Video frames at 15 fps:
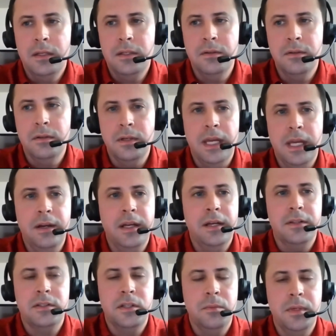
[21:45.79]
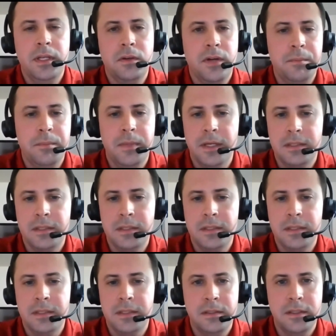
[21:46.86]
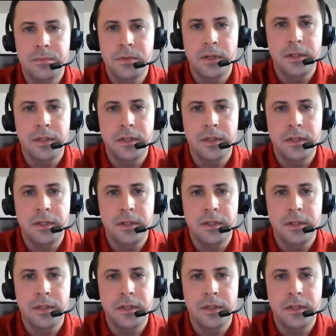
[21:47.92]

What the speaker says: to carry out so many great messages, brother.